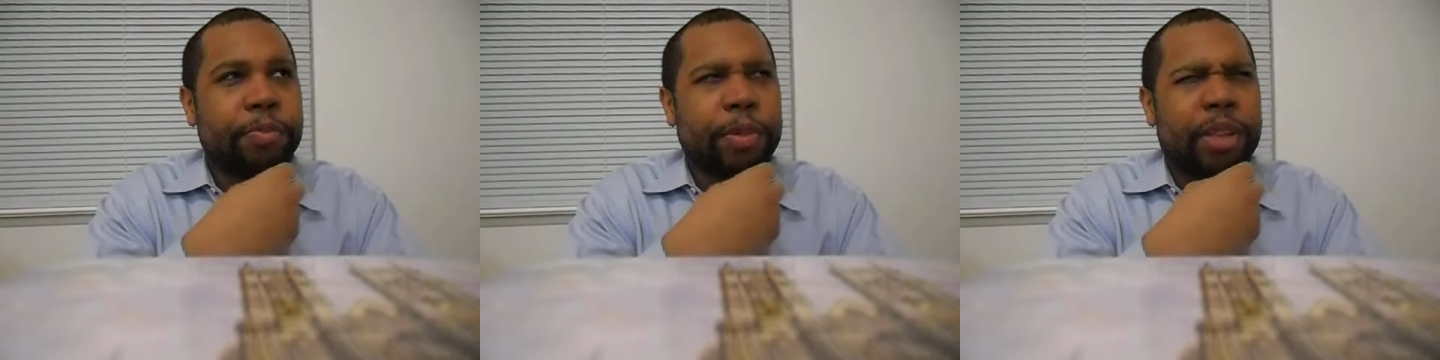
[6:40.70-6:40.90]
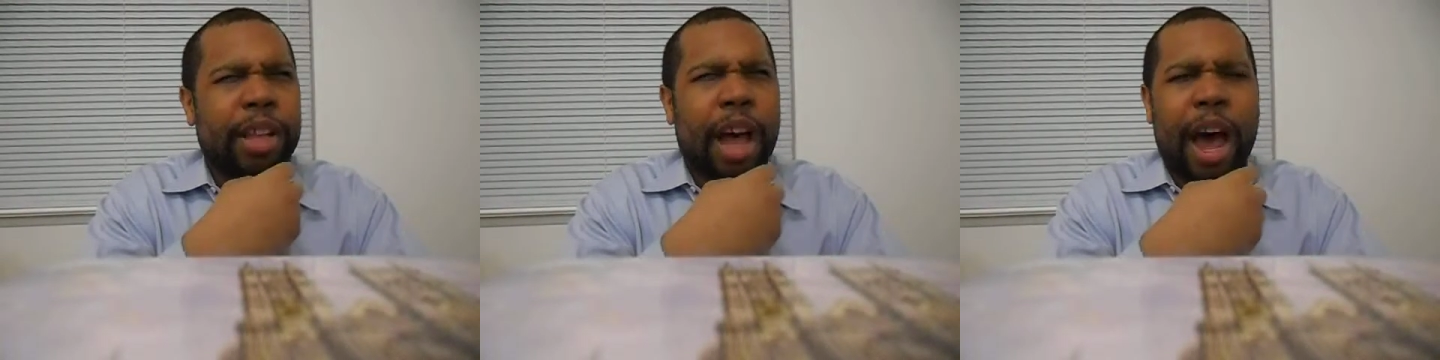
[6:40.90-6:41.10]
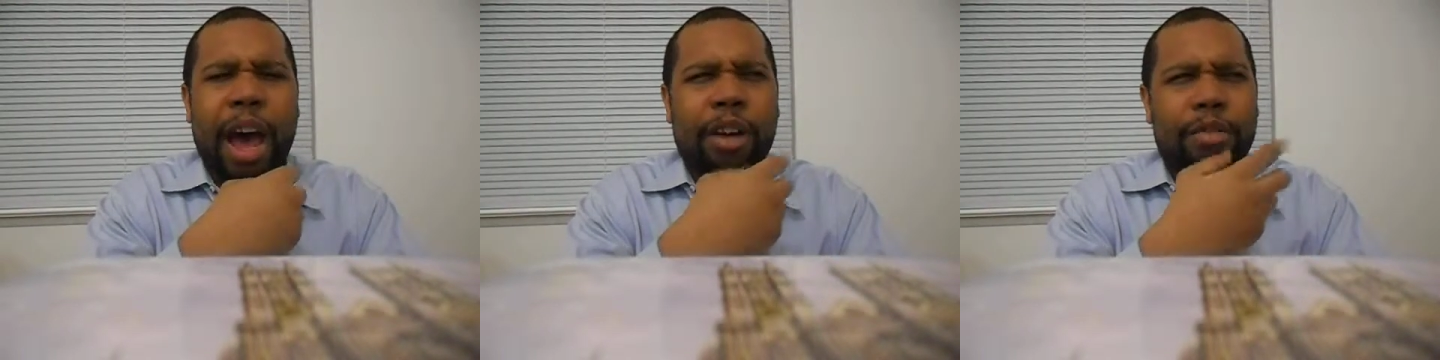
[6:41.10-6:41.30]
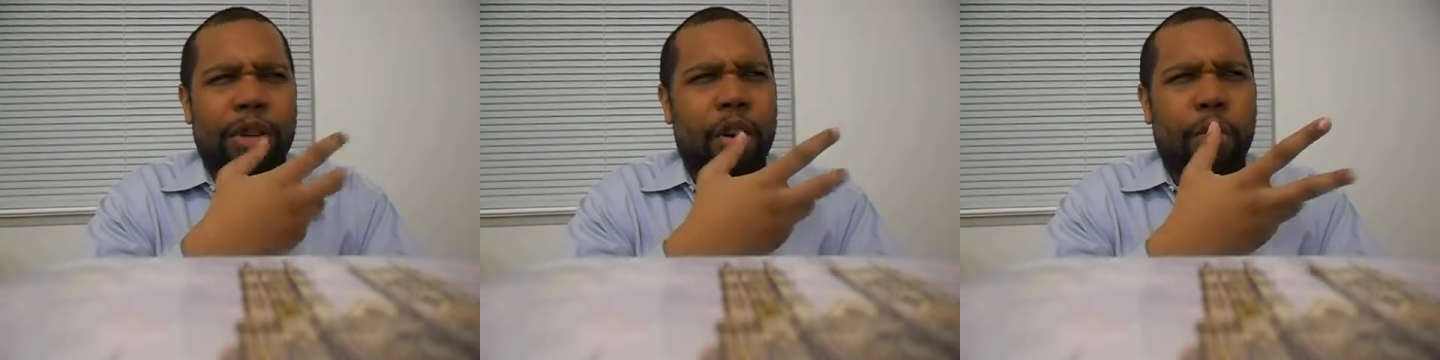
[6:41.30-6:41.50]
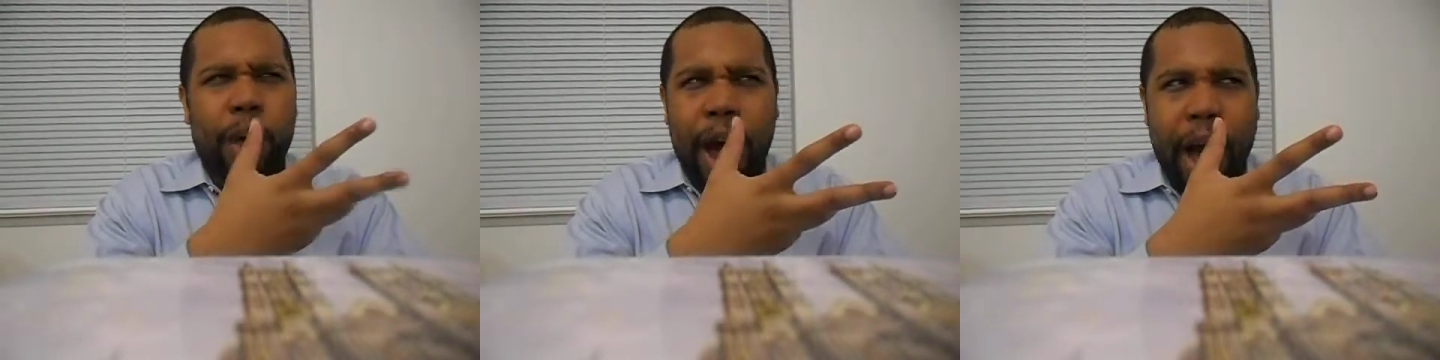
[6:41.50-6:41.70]
Now, I don't
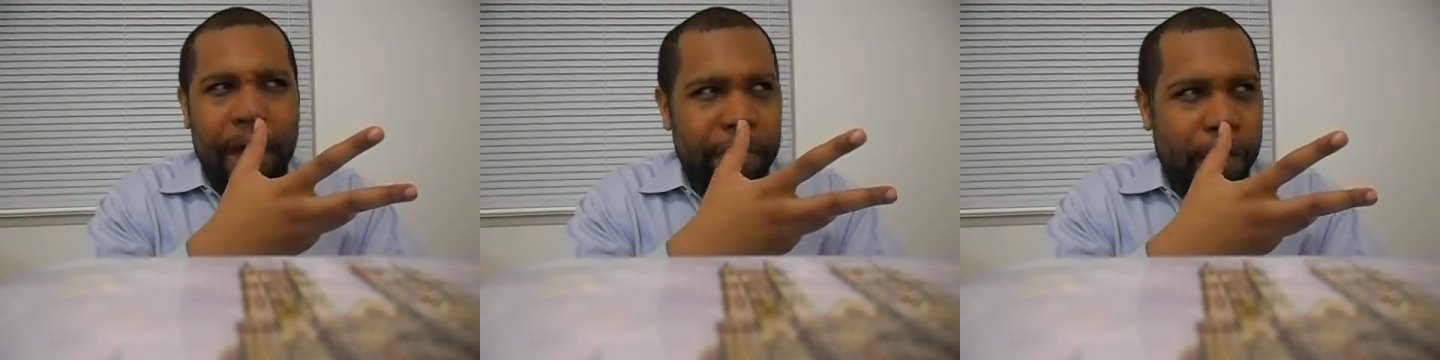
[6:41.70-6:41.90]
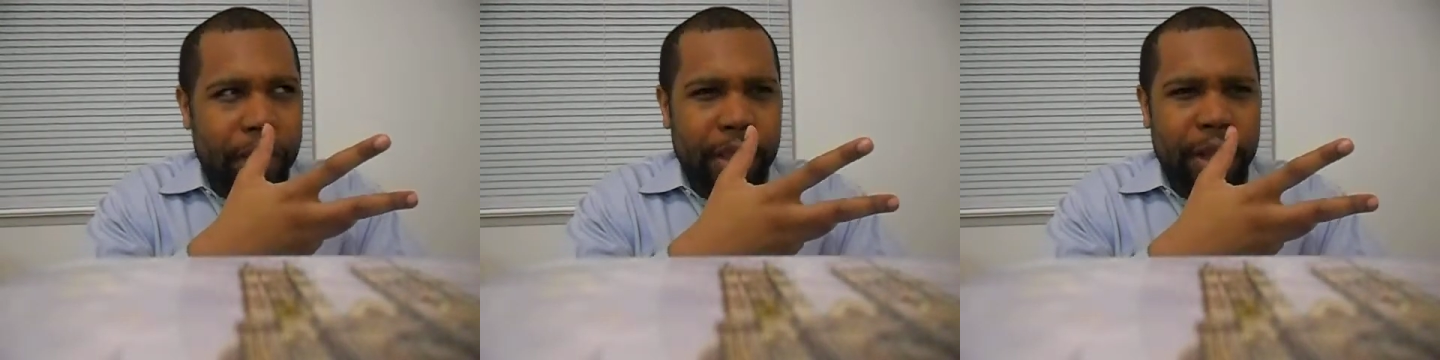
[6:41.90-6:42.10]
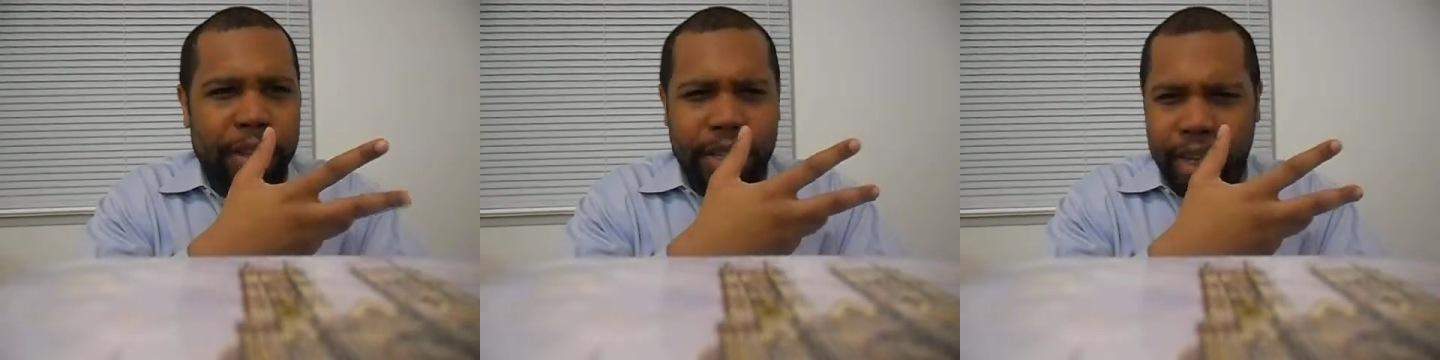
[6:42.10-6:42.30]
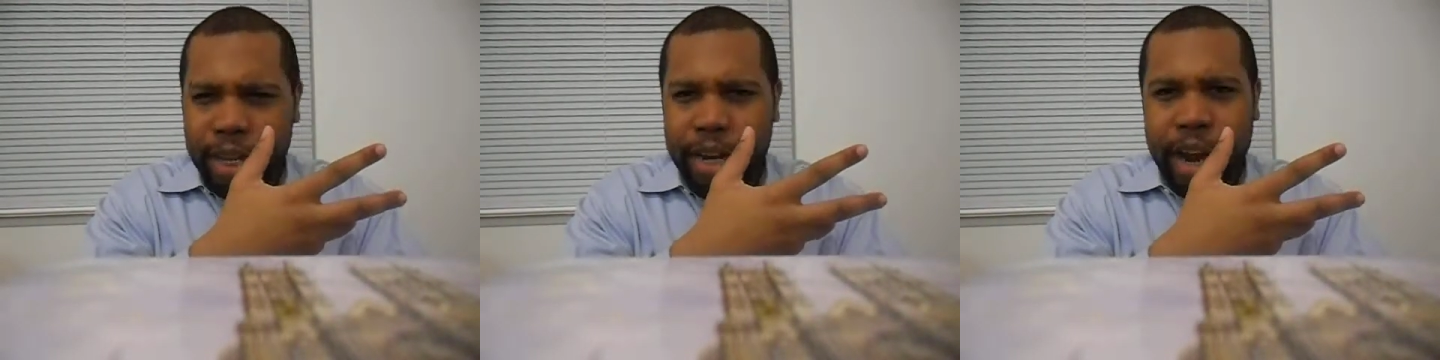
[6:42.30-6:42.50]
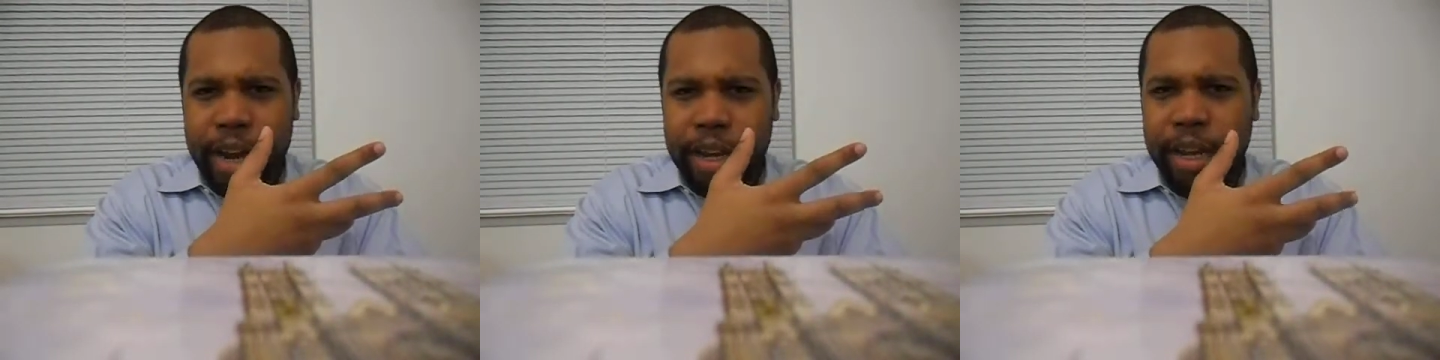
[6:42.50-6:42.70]
know why I thought that was a
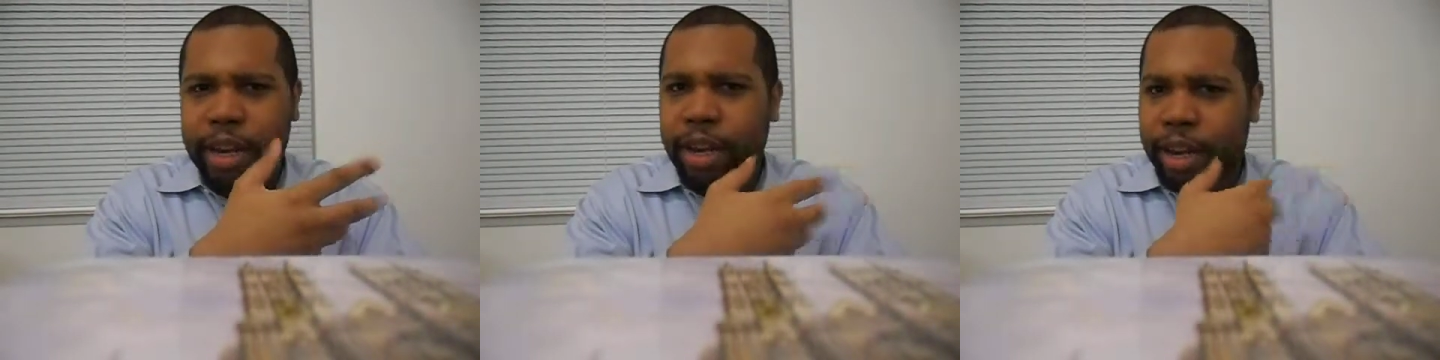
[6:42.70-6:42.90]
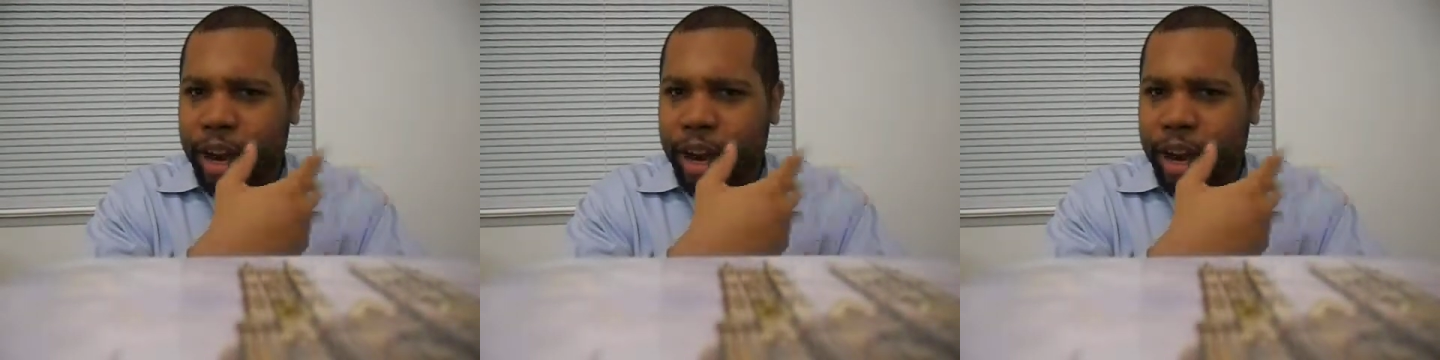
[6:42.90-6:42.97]
good idea to